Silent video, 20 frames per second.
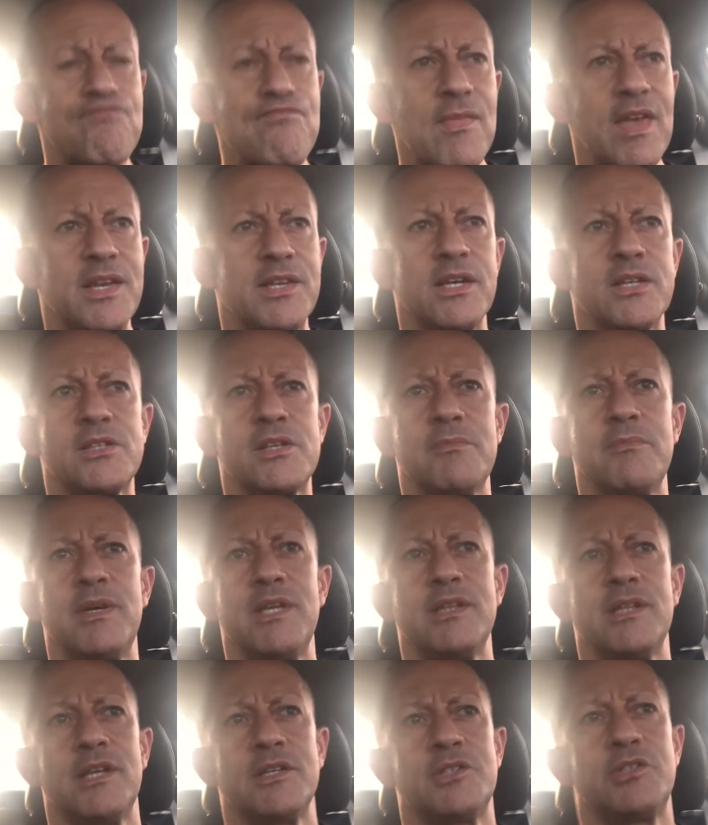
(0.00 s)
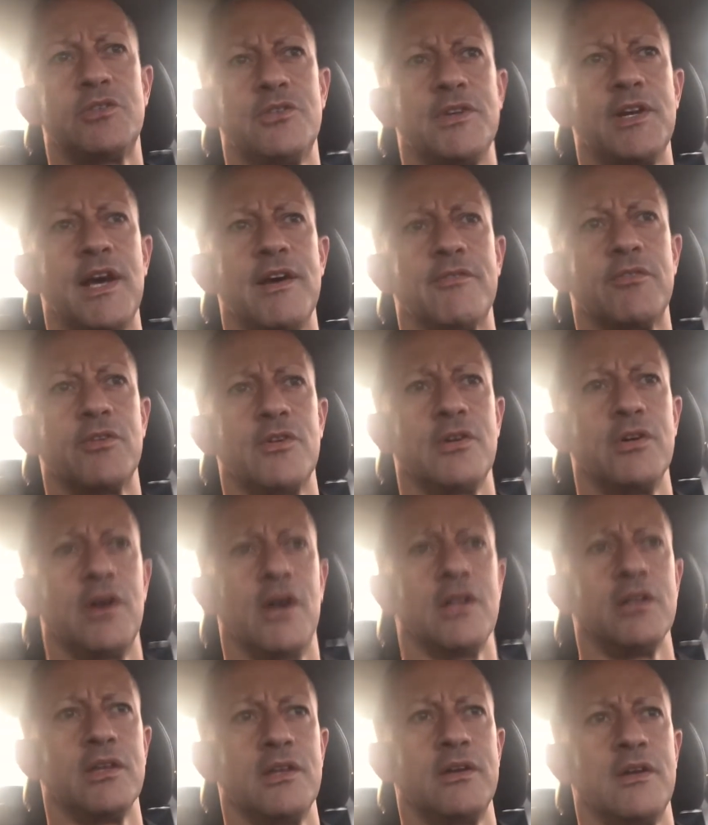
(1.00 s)
It doesn't mean that you're never
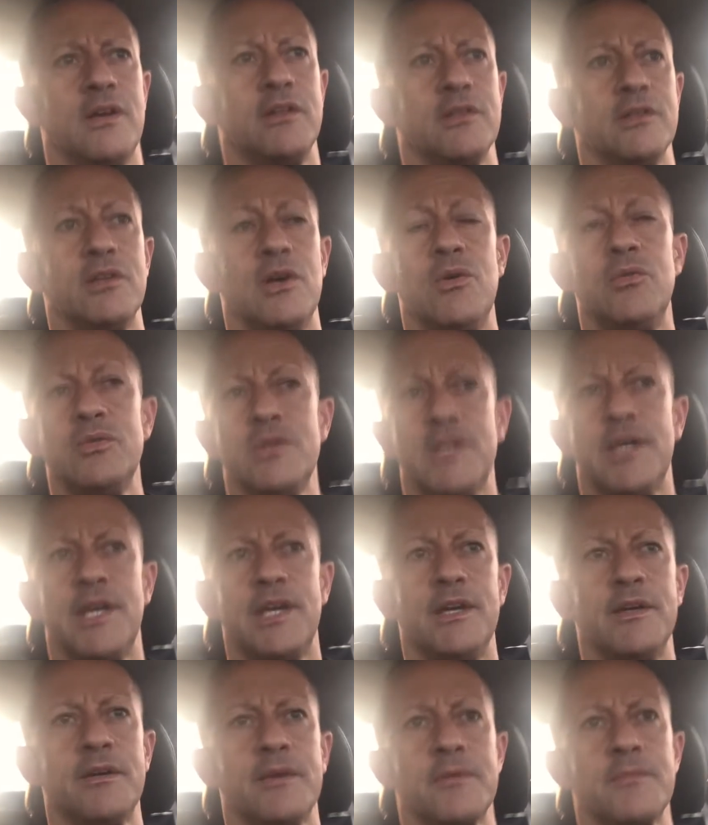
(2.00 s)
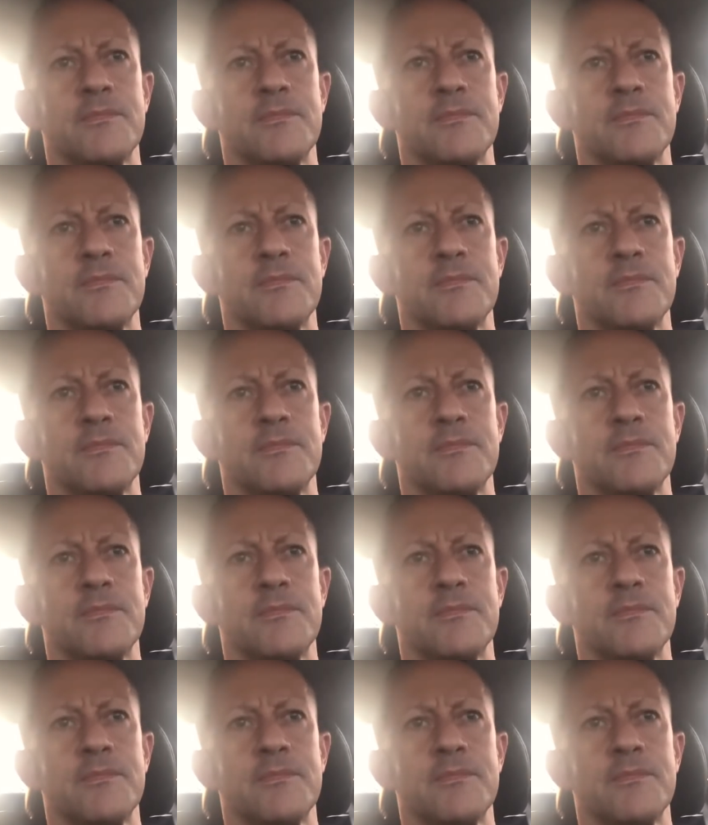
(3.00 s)
lonely,